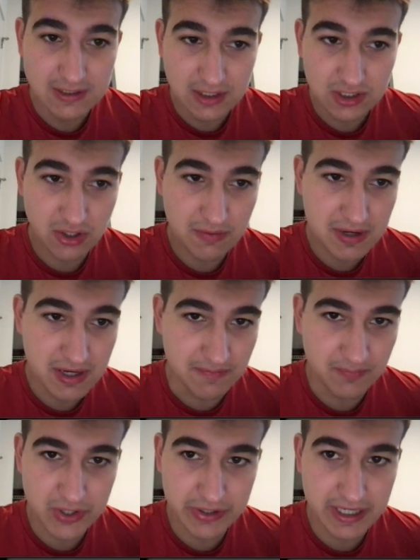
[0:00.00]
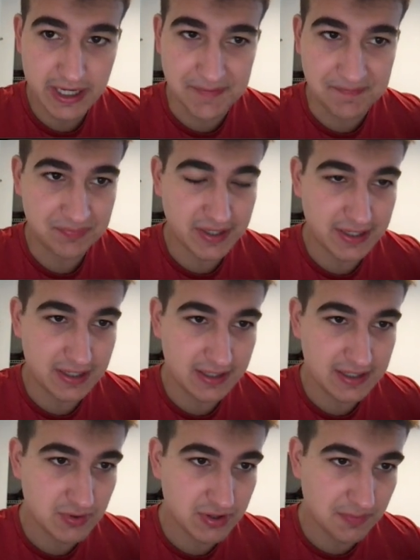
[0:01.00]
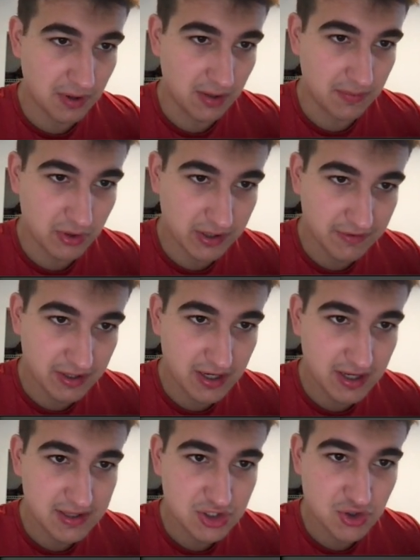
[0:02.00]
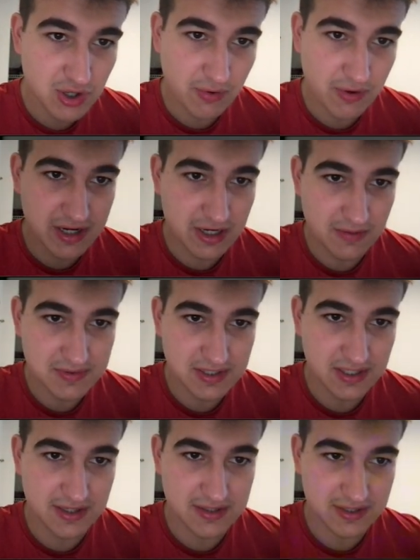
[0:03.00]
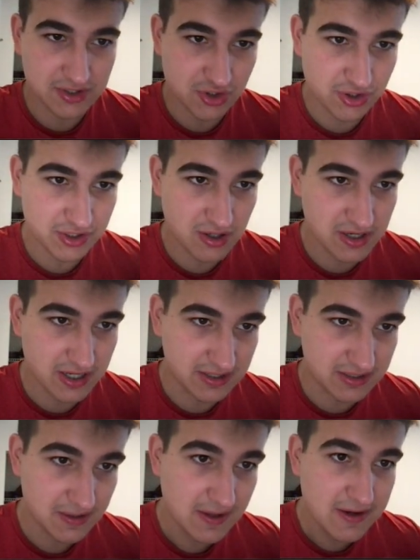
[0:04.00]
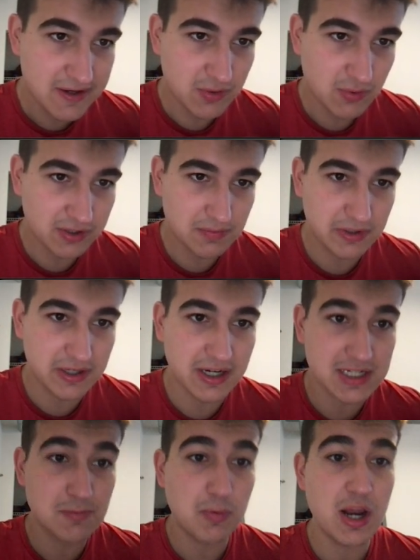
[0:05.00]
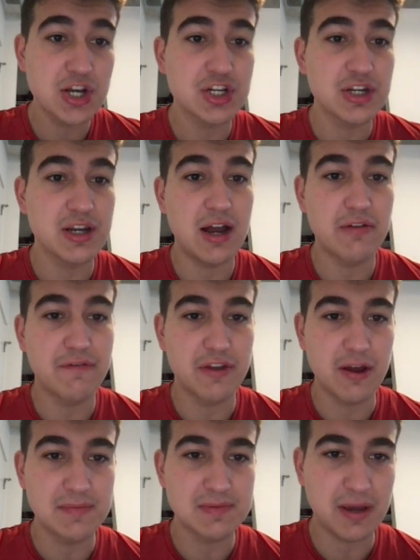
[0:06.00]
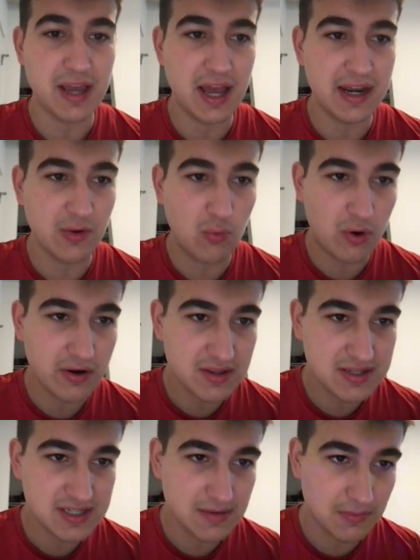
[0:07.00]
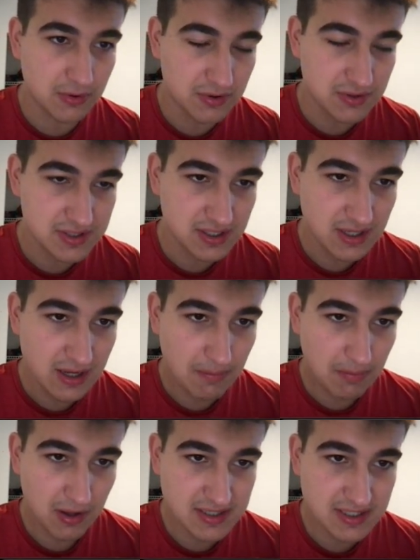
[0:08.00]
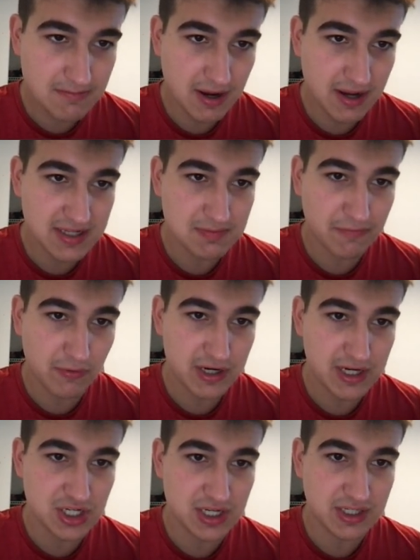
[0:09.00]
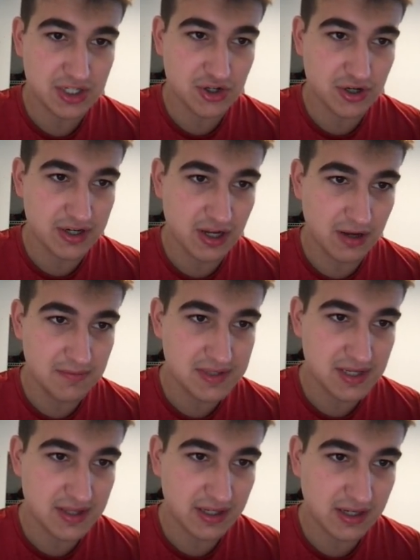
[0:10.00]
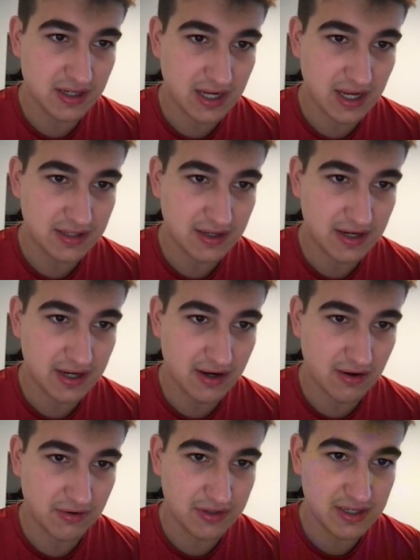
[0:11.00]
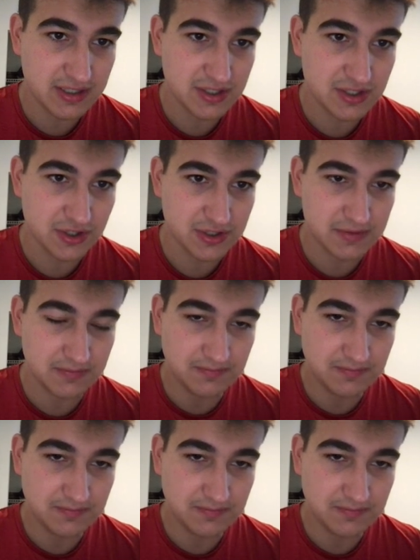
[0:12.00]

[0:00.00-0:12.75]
Could have been. Okay, let's read the problem. You're given an integer array nums and an integer target. You want to build an expression out of nums by adding one of the symbols, plus and minus before each integer in nums, and then concatenating all the integers.